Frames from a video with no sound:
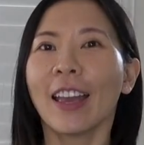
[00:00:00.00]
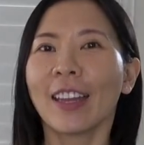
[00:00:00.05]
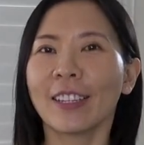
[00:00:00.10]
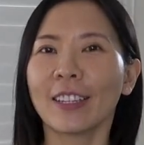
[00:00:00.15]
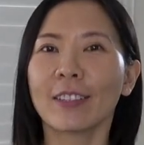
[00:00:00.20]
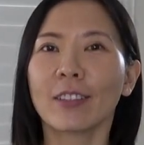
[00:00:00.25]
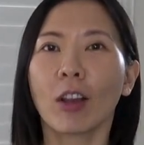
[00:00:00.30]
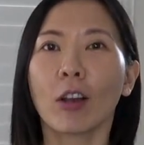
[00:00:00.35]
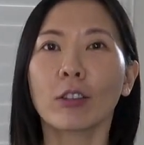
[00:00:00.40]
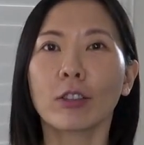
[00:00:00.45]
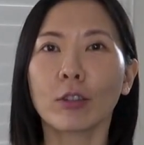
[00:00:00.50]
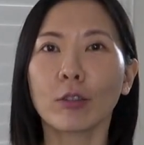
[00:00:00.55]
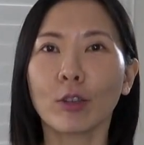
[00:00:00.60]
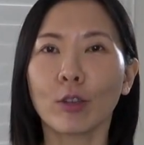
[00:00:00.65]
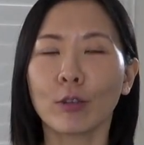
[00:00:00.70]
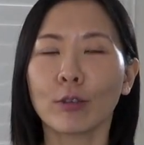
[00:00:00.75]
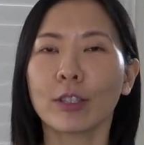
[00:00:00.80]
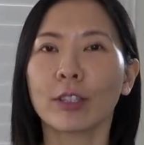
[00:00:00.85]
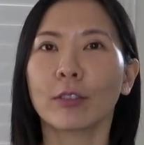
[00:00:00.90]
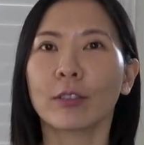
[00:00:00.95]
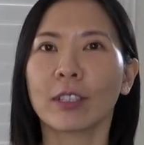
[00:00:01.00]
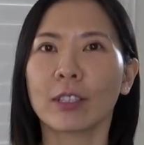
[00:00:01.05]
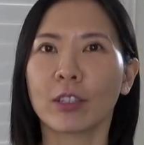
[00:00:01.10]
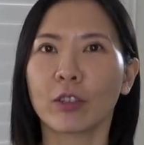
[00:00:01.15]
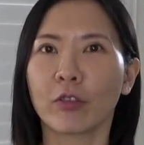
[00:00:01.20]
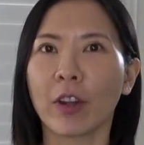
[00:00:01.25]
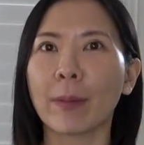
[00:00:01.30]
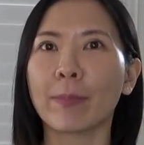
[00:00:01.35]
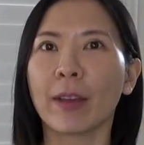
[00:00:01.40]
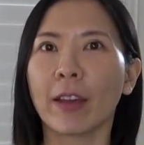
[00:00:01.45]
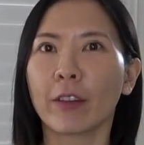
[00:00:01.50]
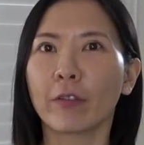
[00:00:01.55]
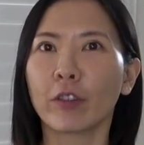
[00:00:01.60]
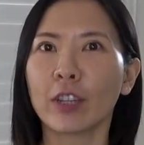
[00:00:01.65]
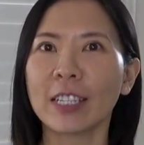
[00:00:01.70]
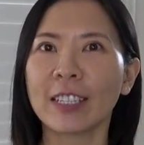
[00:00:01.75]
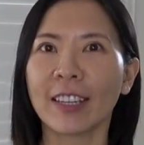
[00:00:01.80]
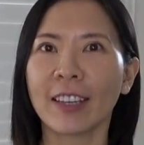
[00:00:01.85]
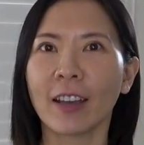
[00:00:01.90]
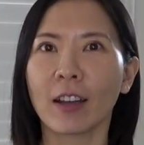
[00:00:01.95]
and it's also used to describe
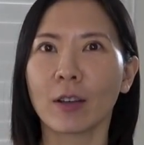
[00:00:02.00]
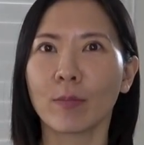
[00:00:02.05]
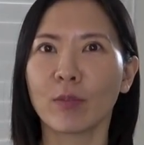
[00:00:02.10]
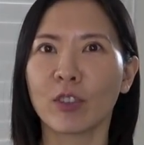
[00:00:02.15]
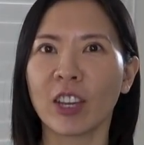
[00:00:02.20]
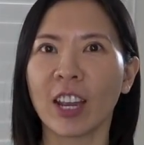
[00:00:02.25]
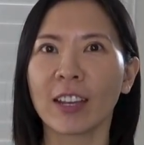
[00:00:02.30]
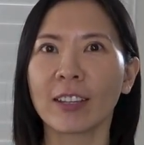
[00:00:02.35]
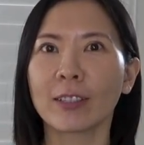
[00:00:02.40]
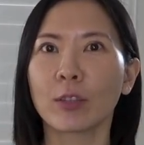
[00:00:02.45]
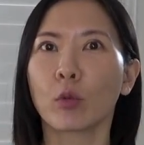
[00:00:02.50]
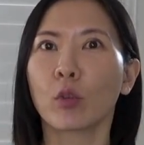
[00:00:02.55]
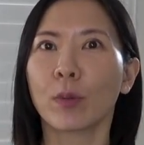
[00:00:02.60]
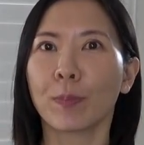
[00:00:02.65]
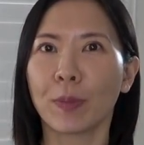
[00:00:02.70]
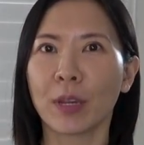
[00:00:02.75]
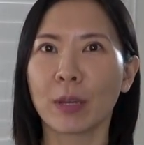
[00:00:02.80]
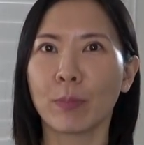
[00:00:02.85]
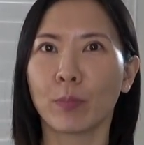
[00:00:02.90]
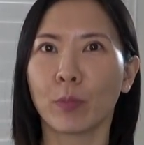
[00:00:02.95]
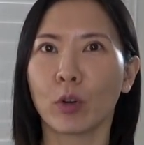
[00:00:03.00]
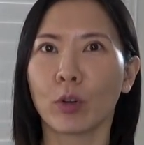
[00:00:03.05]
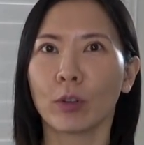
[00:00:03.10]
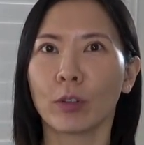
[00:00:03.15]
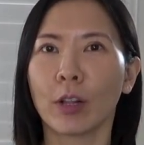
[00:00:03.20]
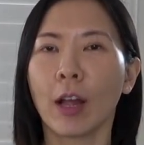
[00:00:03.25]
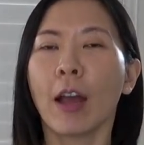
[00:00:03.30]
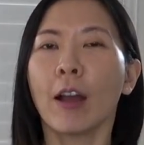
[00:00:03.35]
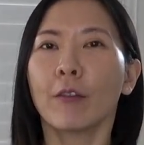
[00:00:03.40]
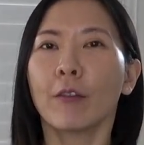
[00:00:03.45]
everyday objects or people.